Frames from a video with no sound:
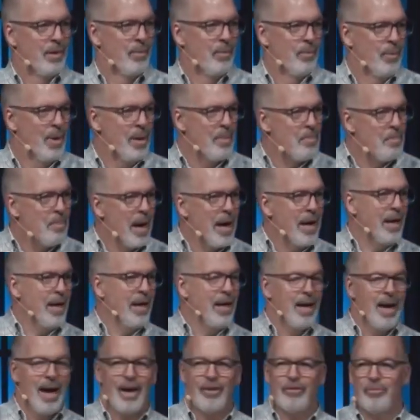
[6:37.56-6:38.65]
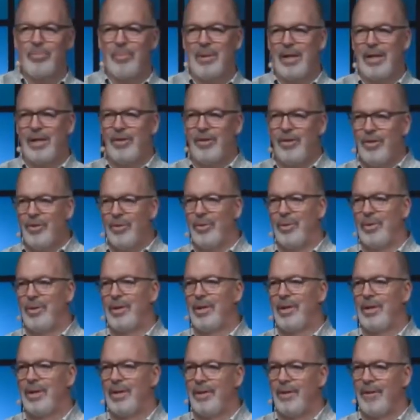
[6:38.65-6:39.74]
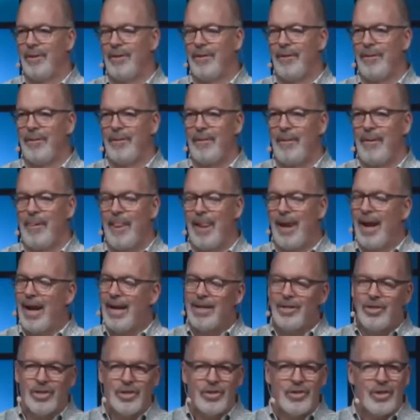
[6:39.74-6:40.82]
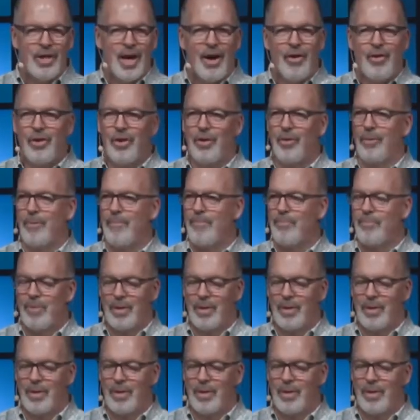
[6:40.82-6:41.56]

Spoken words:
what might he ask me to do? And I can just tell you,